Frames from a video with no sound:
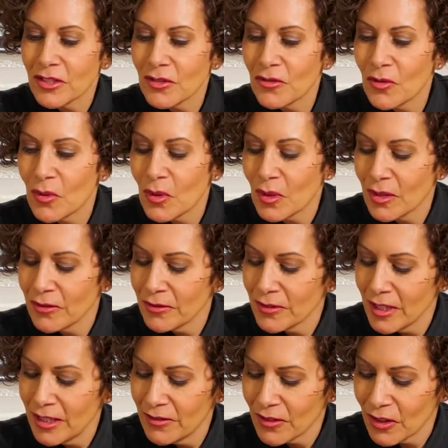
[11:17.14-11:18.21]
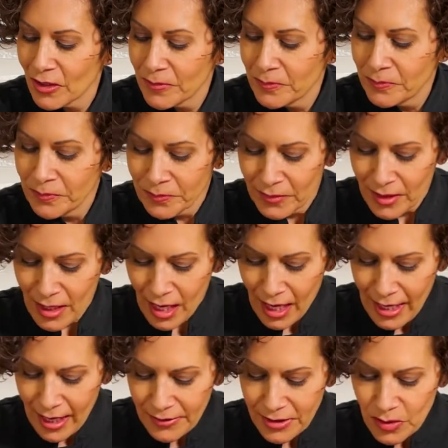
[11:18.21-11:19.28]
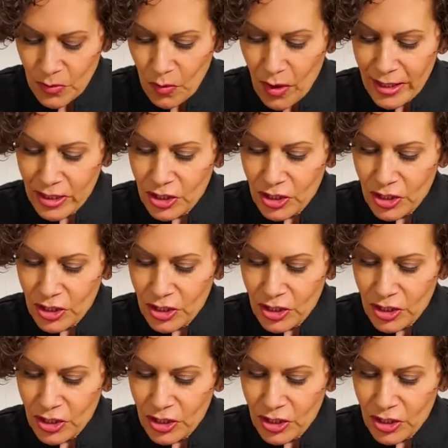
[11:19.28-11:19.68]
for flavor. I have some white